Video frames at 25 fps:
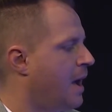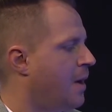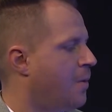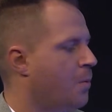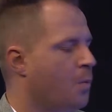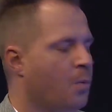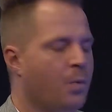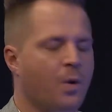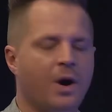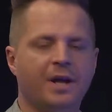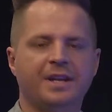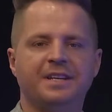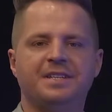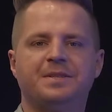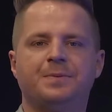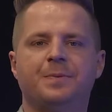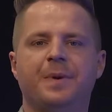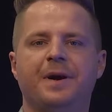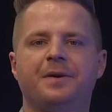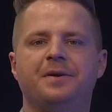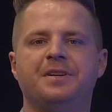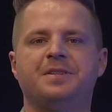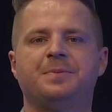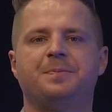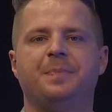What is
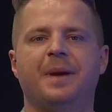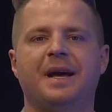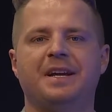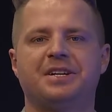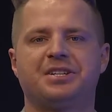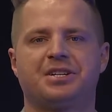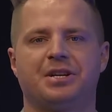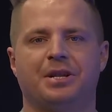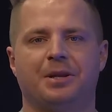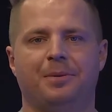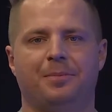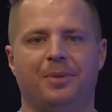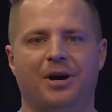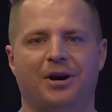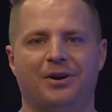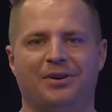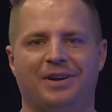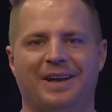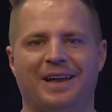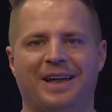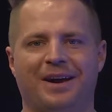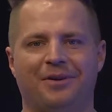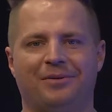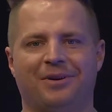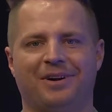very special about
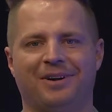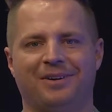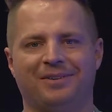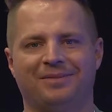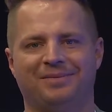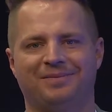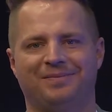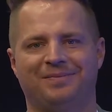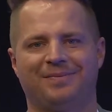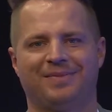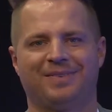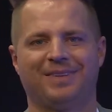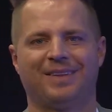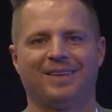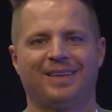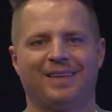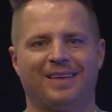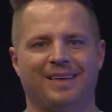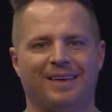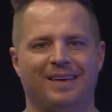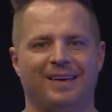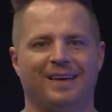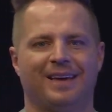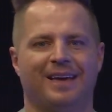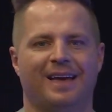Lara?
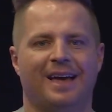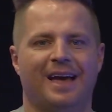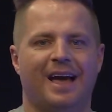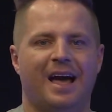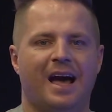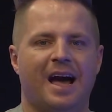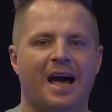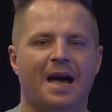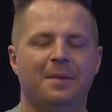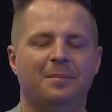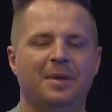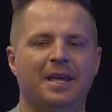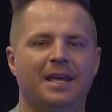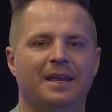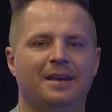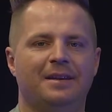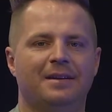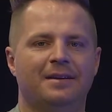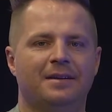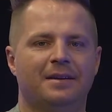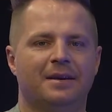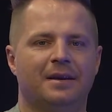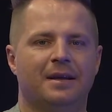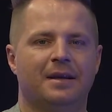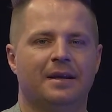I mean,
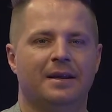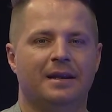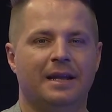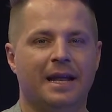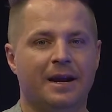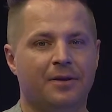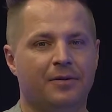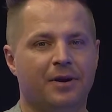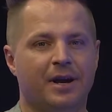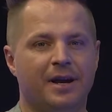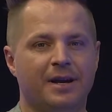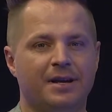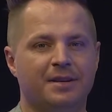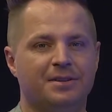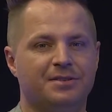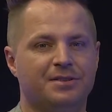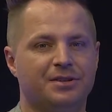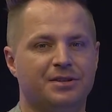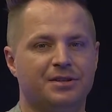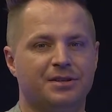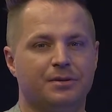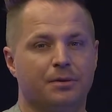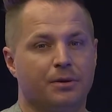Lara is a